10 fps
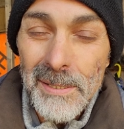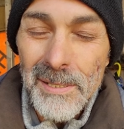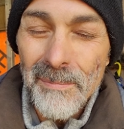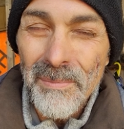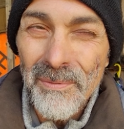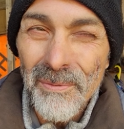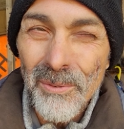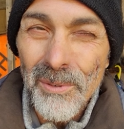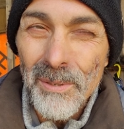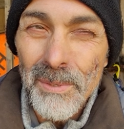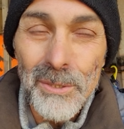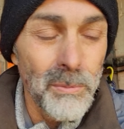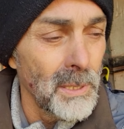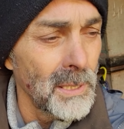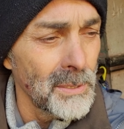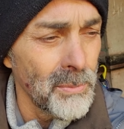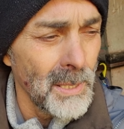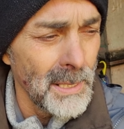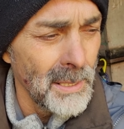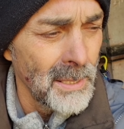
I said before, which was what?